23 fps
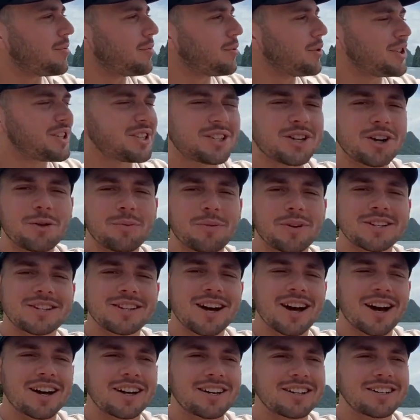we just hope it's
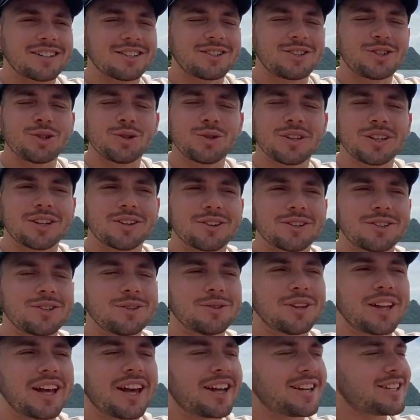not too little
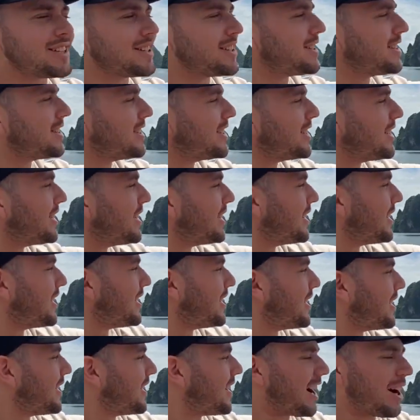too late.
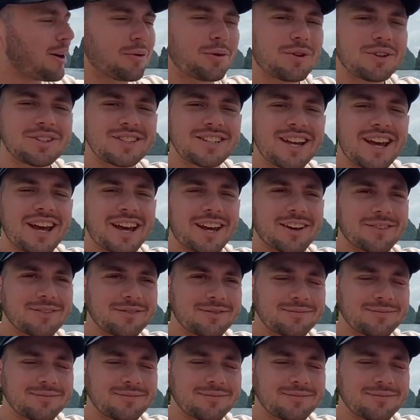I will say,